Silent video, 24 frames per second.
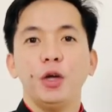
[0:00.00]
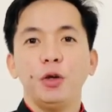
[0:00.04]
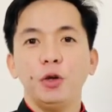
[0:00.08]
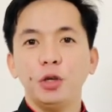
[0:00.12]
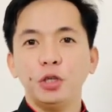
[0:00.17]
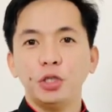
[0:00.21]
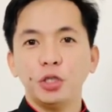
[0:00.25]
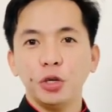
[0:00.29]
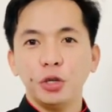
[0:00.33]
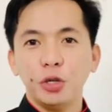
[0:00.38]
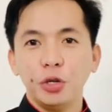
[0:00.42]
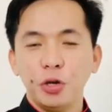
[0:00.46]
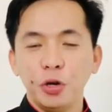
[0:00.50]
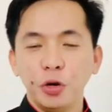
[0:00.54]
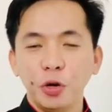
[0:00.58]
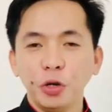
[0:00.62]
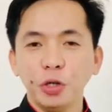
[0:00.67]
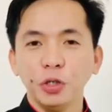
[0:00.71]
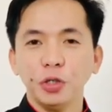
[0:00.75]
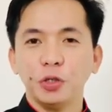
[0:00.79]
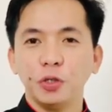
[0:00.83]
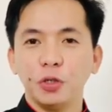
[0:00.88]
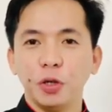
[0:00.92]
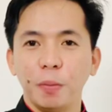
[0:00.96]
You should
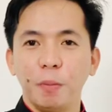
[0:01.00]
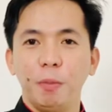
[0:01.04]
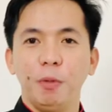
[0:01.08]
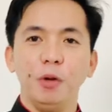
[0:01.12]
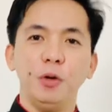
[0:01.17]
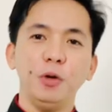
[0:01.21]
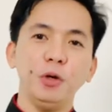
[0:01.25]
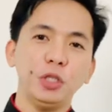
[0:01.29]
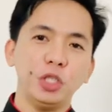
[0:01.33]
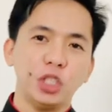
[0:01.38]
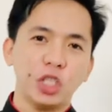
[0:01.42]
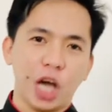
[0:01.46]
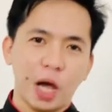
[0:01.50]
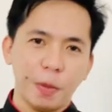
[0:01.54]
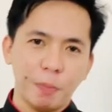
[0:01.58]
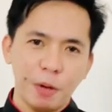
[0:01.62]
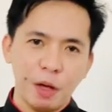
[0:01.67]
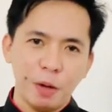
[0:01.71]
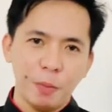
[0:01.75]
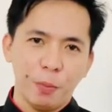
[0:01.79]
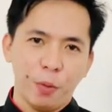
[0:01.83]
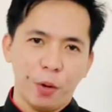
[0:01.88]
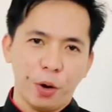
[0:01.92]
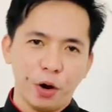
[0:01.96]
use the blue
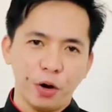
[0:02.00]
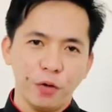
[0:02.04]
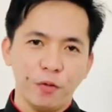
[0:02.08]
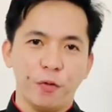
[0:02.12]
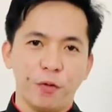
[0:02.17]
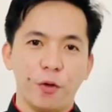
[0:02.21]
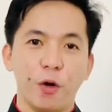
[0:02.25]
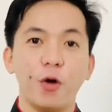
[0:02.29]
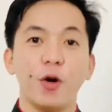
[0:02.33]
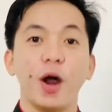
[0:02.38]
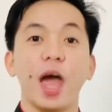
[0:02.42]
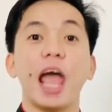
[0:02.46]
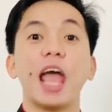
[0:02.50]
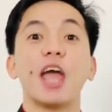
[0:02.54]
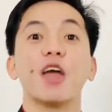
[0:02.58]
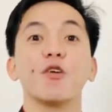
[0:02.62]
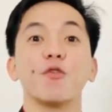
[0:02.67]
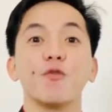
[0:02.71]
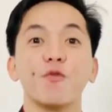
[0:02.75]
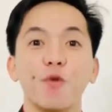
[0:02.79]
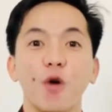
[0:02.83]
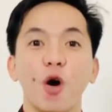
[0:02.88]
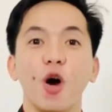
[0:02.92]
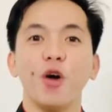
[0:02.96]
chopping board for
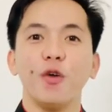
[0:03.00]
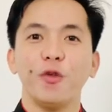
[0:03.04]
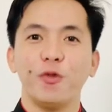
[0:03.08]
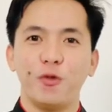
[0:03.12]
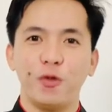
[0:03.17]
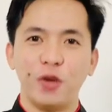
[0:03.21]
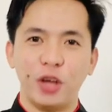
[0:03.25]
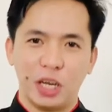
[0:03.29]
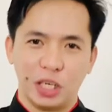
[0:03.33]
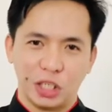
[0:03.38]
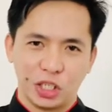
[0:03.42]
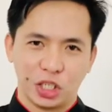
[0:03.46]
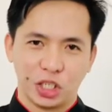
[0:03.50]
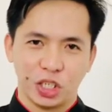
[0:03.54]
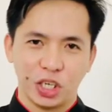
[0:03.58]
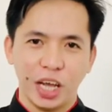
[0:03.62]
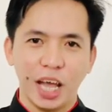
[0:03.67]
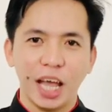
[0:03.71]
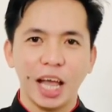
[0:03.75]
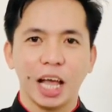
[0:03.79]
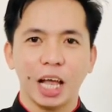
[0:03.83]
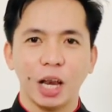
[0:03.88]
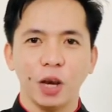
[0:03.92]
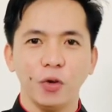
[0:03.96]
a raw fish,
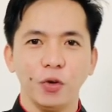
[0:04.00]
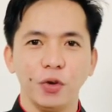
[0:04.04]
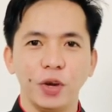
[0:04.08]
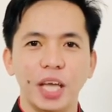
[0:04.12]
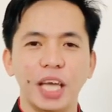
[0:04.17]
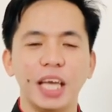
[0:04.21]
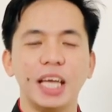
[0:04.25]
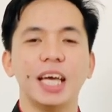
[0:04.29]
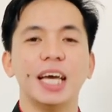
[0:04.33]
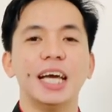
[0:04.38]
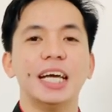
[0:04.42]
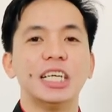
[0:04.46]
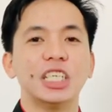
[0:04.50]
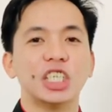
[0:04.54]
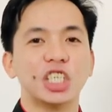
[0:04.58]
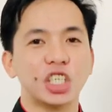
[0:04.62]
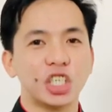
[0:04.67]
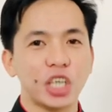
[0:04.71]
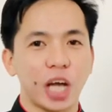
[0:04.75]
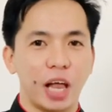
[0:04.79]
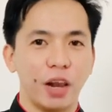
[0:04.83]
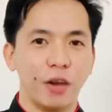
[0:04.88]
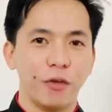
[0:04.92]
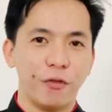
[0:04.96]
including
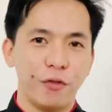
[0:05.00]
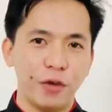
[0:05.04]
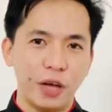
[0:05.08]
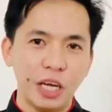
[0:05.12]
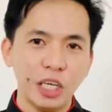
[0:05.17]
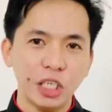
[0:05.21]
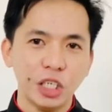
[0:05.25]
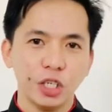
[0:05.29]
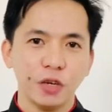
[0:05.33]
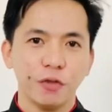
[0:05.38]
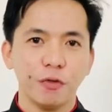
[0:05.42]
shellfish.